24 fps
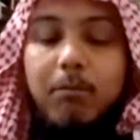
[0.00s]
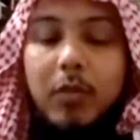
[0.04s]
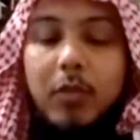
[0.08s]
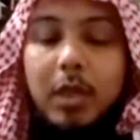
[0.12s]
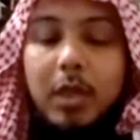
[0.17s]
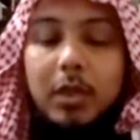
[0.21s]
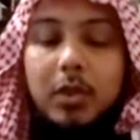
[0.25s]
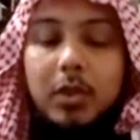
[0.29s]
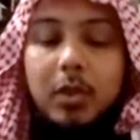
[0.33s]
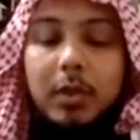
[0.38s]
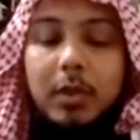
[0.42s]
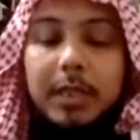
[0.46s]

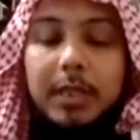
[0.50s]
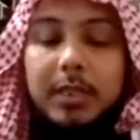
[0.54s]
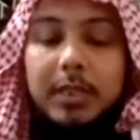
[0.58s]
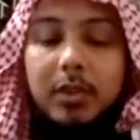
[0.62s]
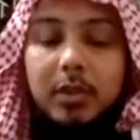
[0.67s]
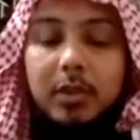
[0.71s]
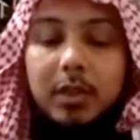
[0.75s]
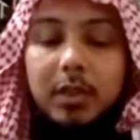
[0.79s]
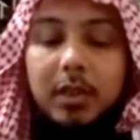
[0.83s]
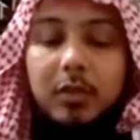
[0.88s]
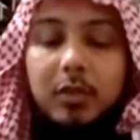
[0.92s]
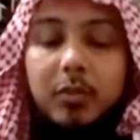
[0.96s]
So let's
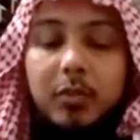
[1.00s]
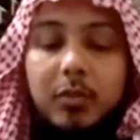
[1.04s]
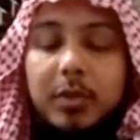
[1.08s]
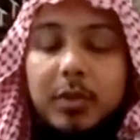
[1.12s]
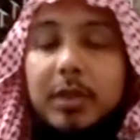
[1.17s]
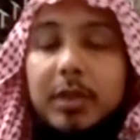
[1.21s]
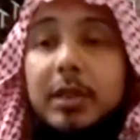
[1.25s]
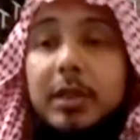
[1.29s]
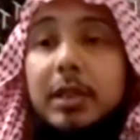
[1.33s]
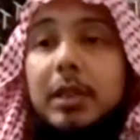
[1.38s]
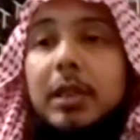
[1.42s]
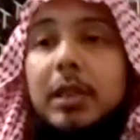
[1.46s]
start with
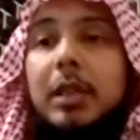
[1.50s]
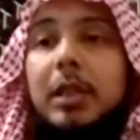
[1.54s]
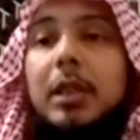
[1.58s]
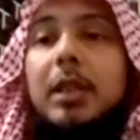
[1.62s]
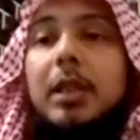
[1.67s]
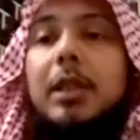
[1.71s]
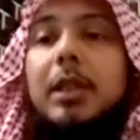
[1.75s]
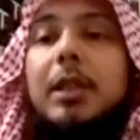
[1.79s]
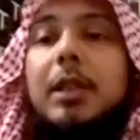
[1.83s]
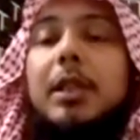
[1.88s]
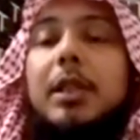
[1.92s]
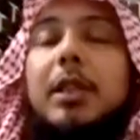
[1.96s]
the
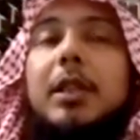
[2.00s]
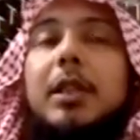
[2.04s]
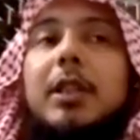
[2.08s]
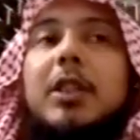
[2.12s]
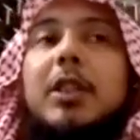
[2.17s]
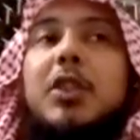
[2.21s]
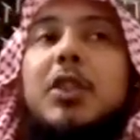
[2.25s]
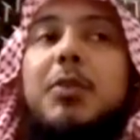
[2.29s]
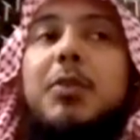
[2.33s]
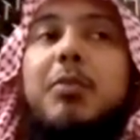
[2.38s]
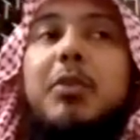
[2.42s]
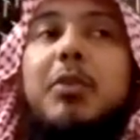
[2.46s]

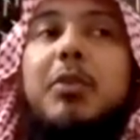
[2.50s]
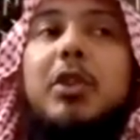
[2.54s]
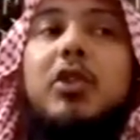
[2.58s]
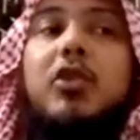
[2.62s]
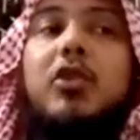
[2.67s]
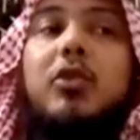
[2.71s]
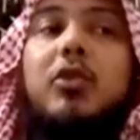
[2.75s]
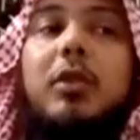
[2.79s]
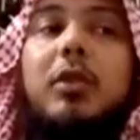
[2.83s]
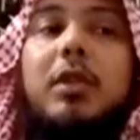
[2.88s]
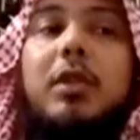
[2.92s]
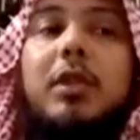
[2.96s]

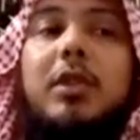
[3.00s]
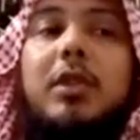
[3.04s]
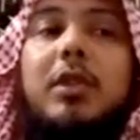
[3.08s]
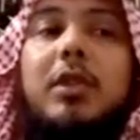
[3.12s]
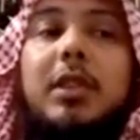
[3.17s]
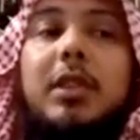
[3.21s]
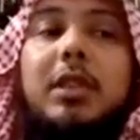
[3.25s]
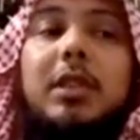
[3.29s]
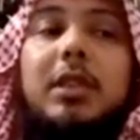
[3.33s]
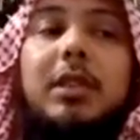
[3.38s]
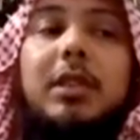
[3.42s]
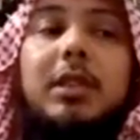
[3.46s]
spiritual
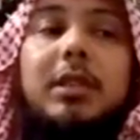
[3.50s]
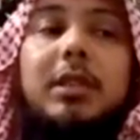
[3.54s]
sihr